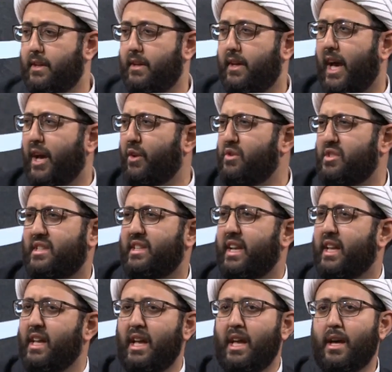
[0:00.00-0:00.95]
I don't just let
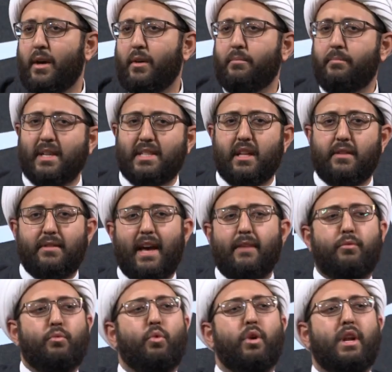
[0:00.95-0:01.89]
myself have
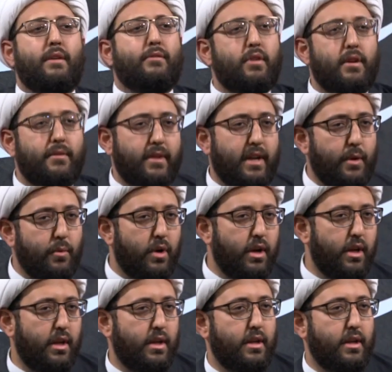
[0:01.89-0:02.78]
whatever of it I want.